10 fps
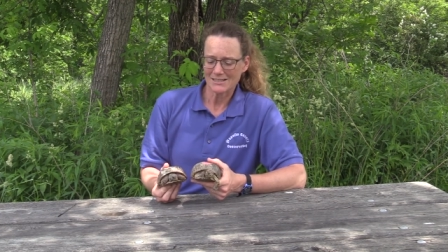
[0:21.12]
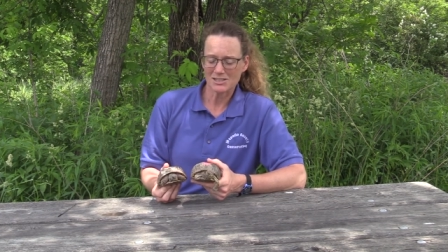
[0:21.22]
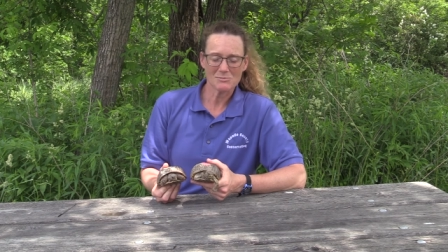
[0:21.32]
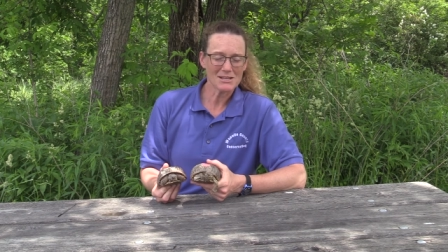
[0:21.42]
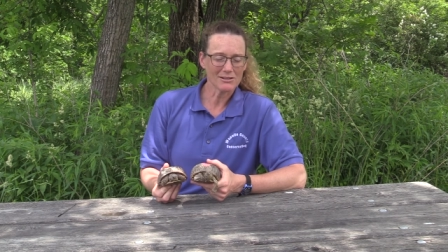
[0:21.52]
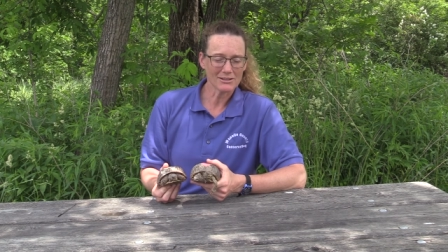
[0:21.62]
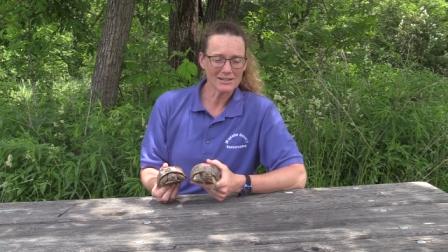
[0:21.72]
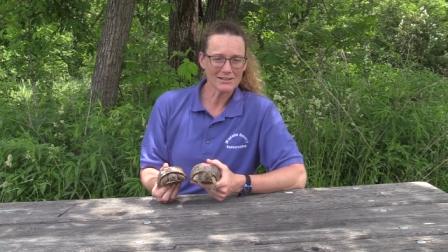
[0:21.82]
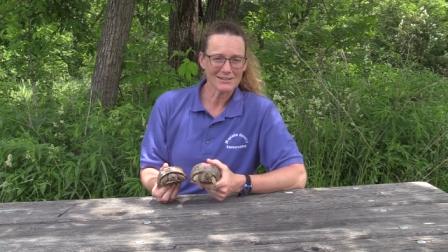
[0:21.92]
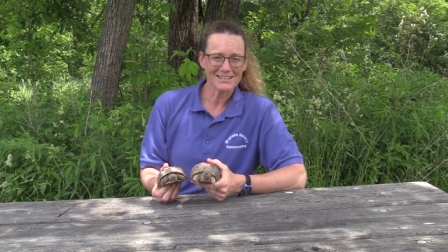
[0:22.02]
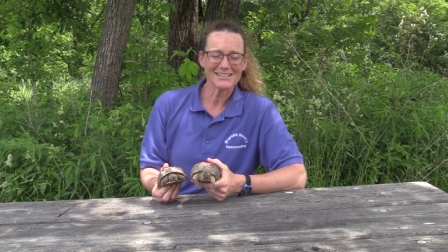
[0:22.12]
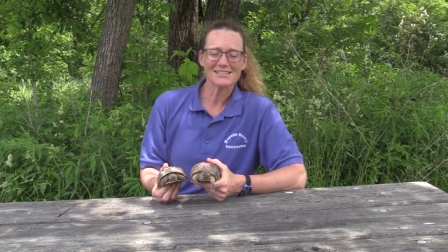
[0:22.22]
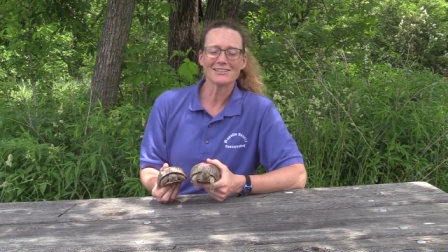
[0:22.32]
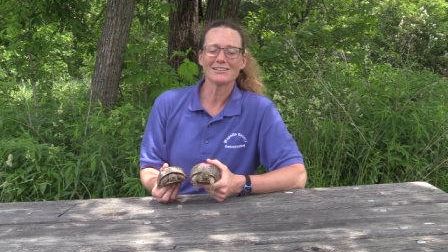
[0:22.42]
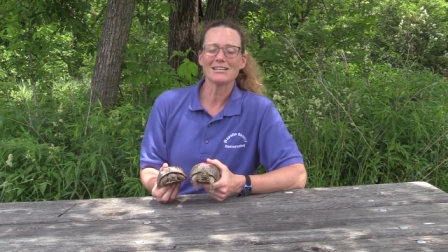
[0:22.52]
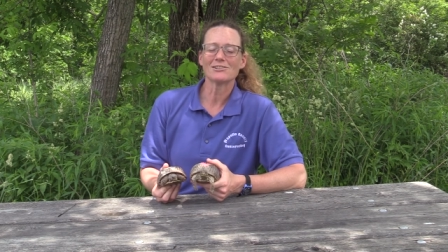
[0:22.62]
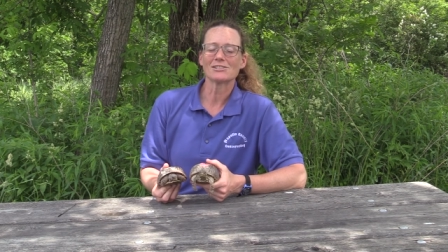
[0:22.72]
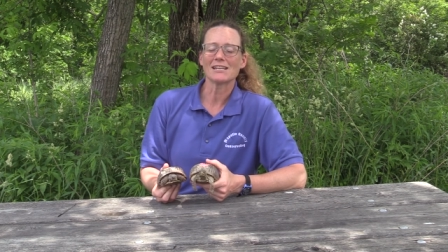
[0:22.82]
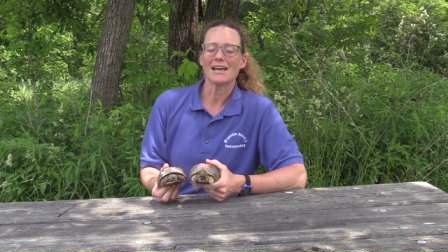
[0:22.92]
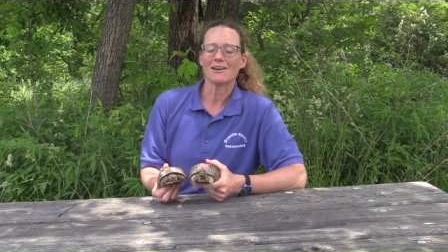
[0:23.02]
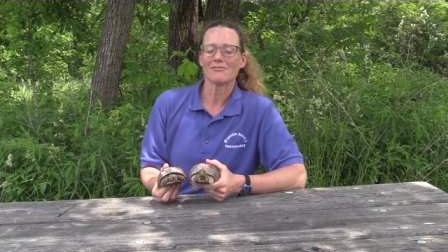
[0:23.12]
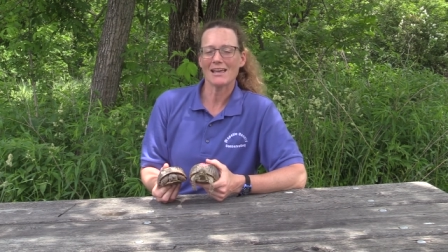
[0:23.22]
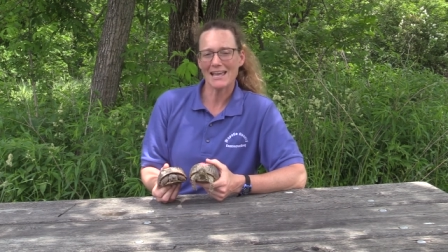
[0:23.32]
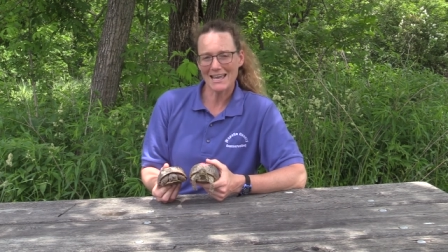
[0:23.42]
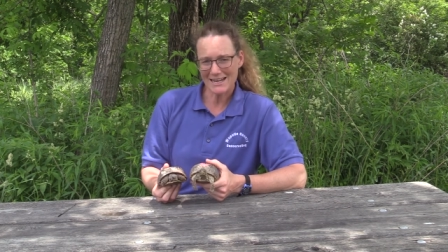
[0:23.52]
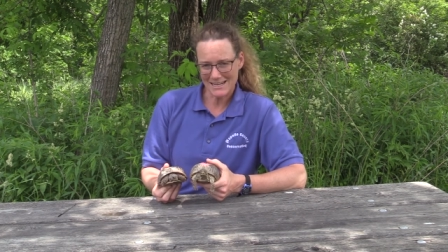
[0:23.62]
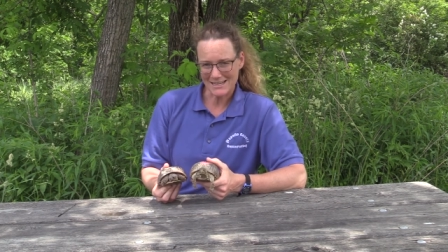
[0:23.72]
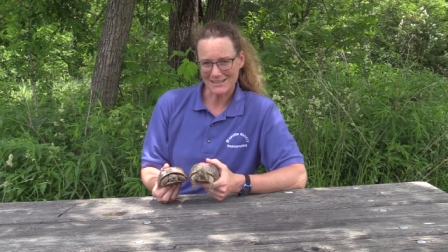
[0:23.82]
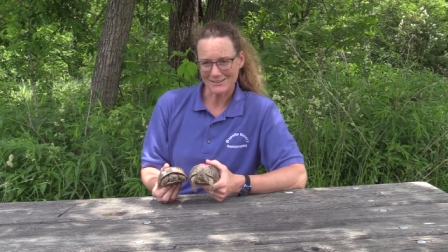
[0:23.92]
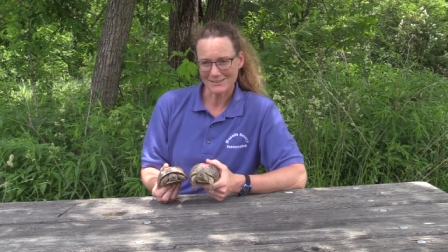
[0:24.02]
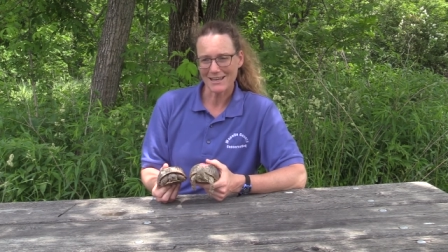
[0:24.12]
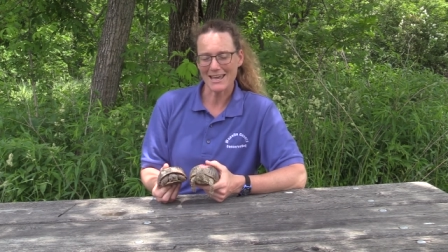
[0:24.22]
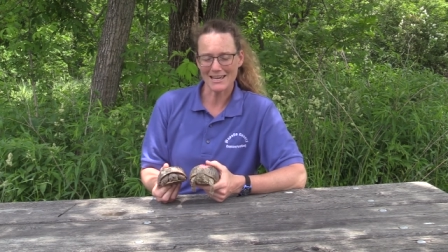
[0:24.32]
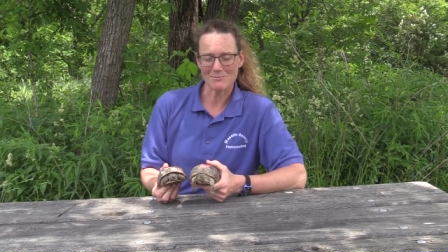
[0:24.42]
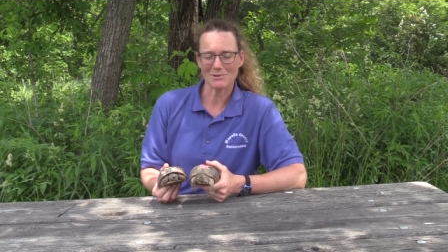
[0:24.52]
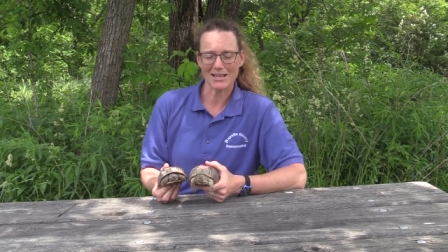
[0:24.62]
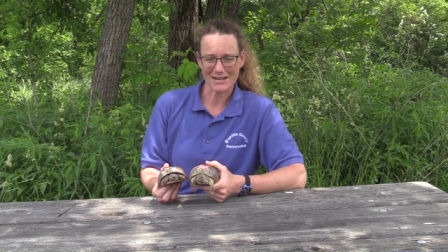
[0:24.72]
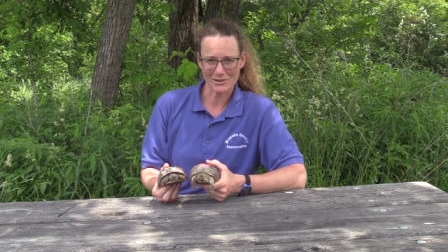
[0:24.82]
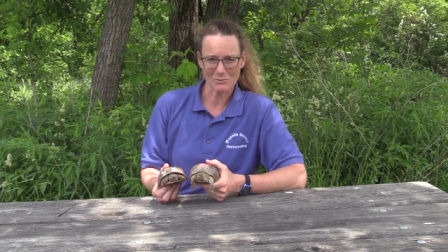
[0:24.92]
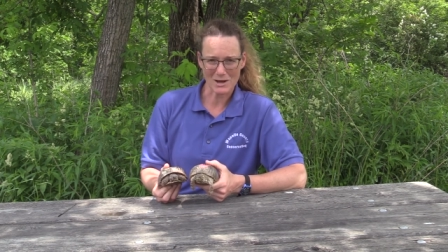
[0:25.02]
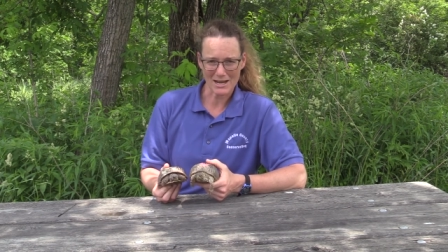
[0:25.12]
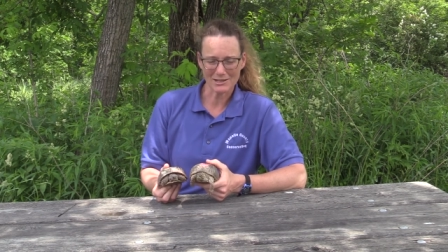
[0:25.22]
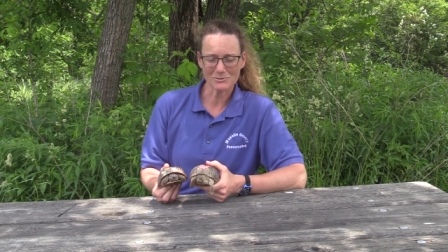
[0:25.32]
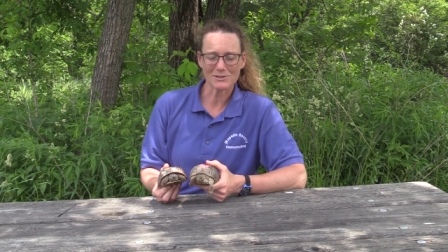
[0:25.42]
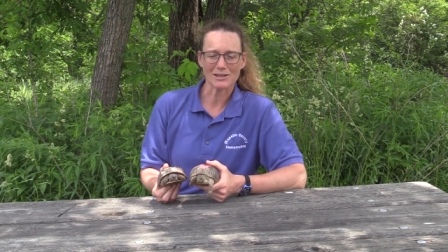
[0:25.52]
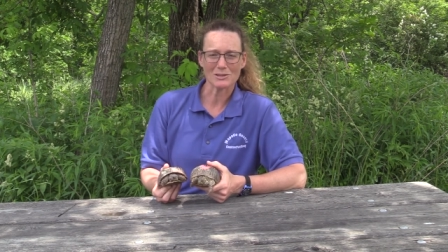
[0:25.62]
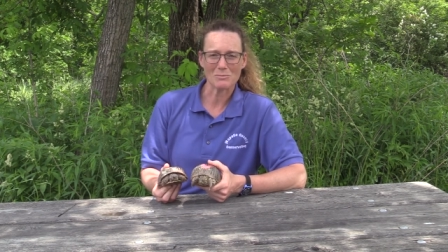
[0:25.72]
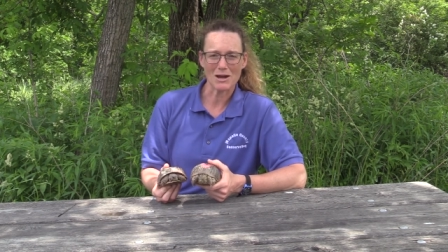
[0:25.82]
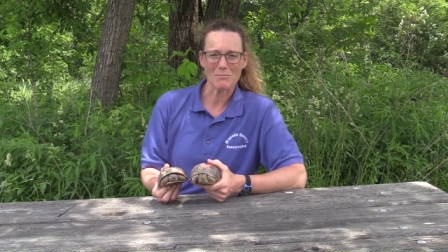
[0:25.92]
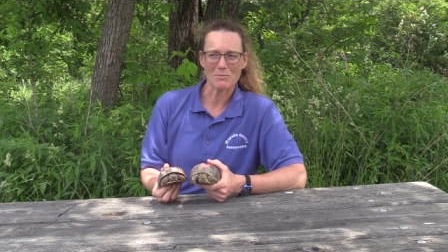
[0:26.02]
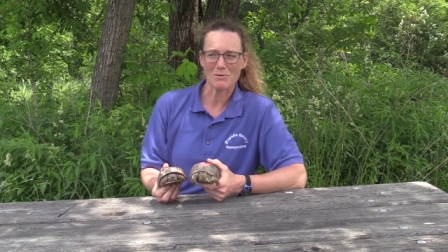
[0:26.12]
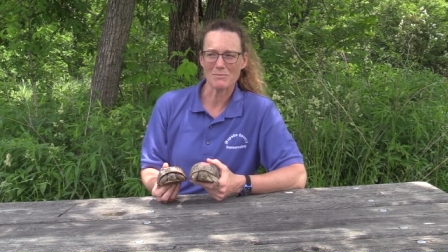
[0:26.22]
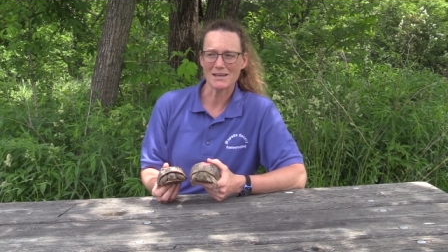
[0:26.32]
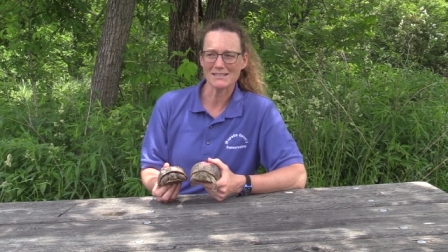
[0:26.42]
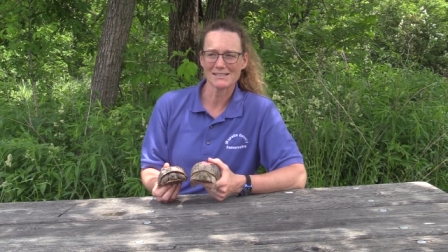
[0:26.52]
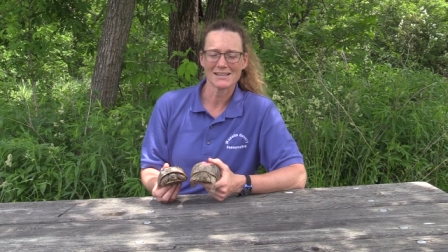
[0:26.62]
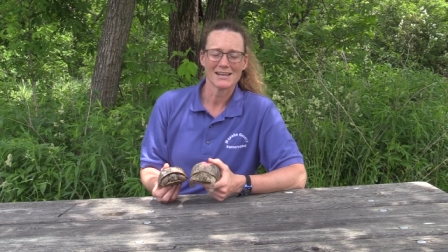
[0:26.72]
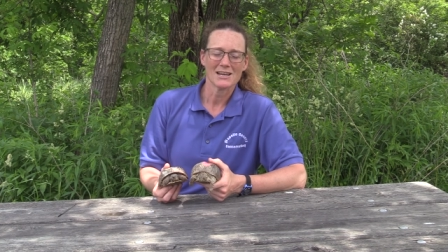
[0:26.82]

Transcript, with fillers: To be clear, it's illegal to have any animal out of the wild without the proper permits,